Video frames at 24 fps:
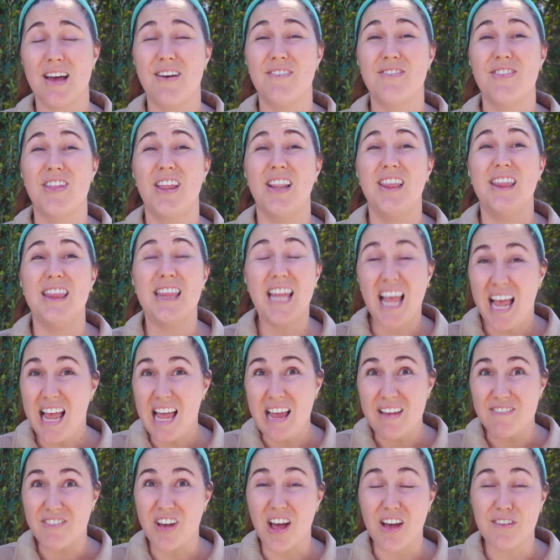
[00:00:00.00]
of the
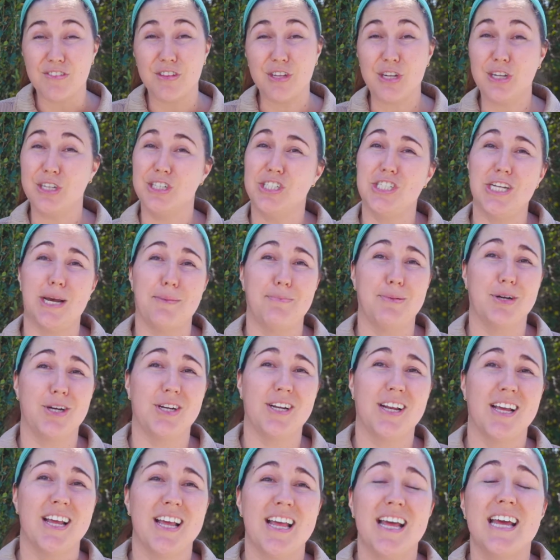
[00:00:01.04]
love of the Good
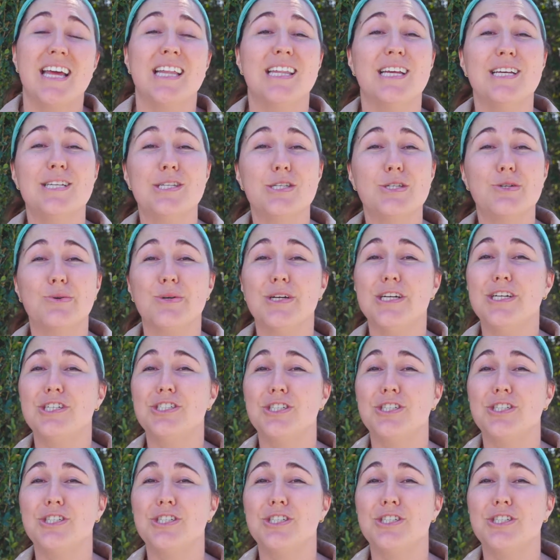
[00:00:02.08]
Shepherd. This story